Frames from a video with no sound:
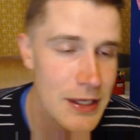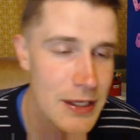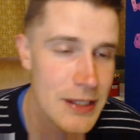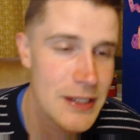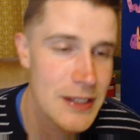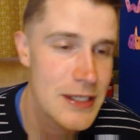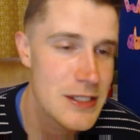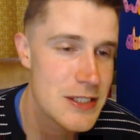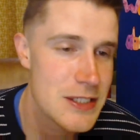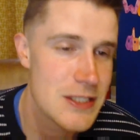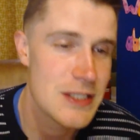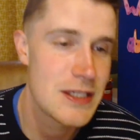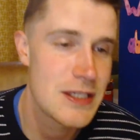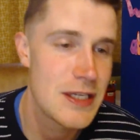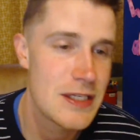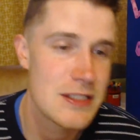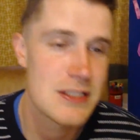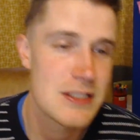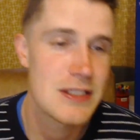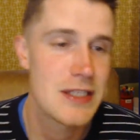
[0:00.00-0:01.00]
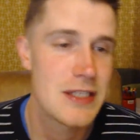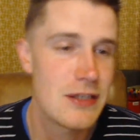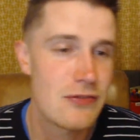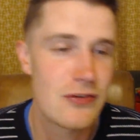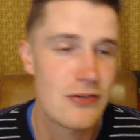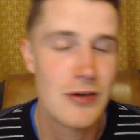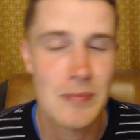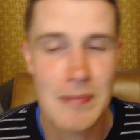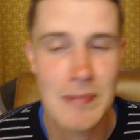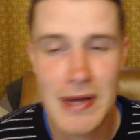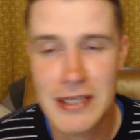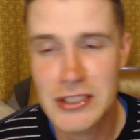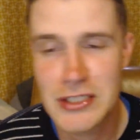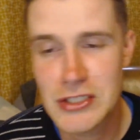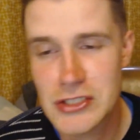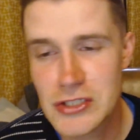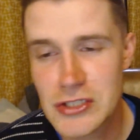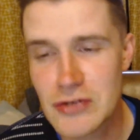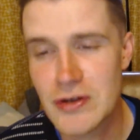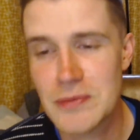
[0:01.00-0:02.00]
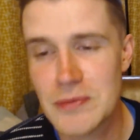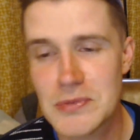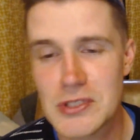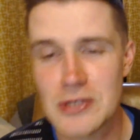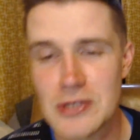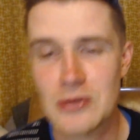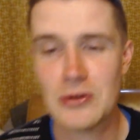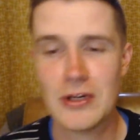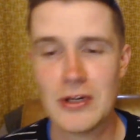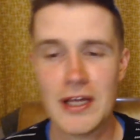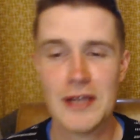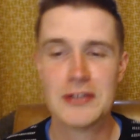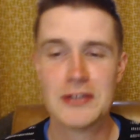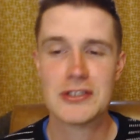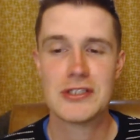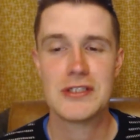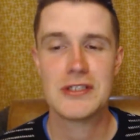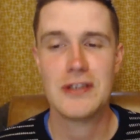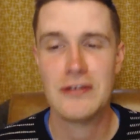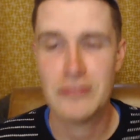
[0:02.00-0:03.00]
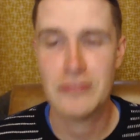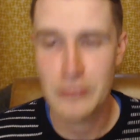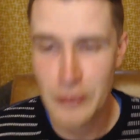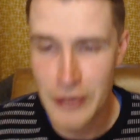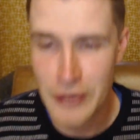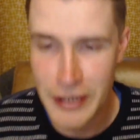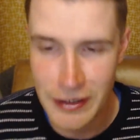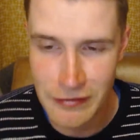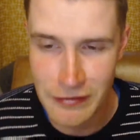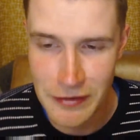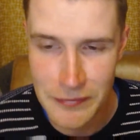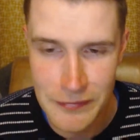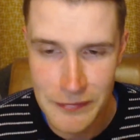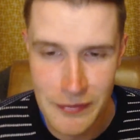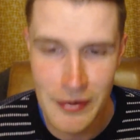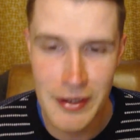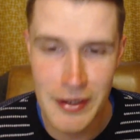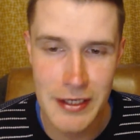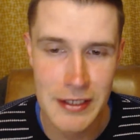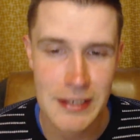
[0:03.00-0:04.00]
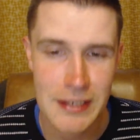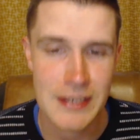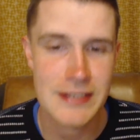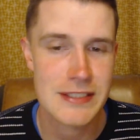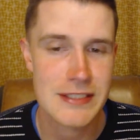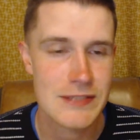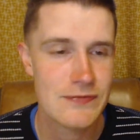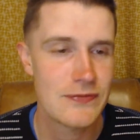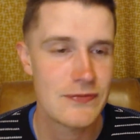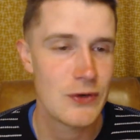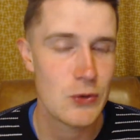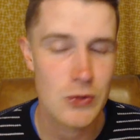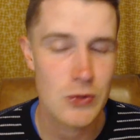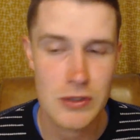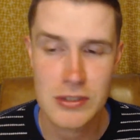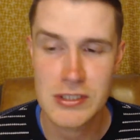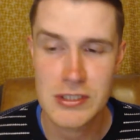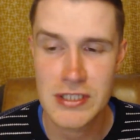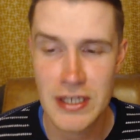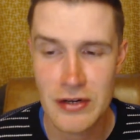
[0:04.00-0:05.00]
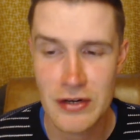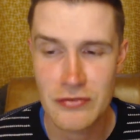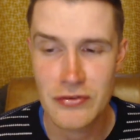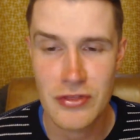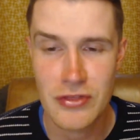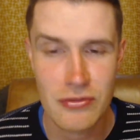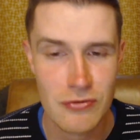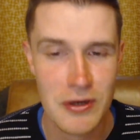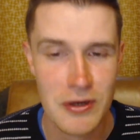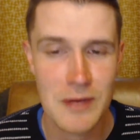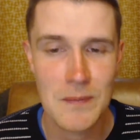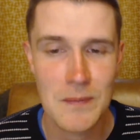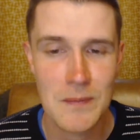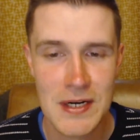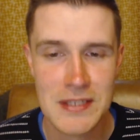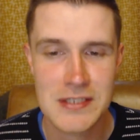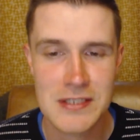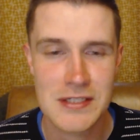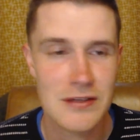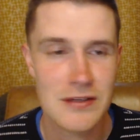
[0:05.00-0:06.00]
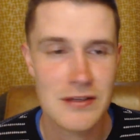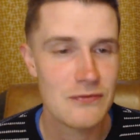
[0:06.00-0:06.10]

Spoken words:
there's different manuscripts and all that stuff, whatever. Right, let's focus now for 3 minutes.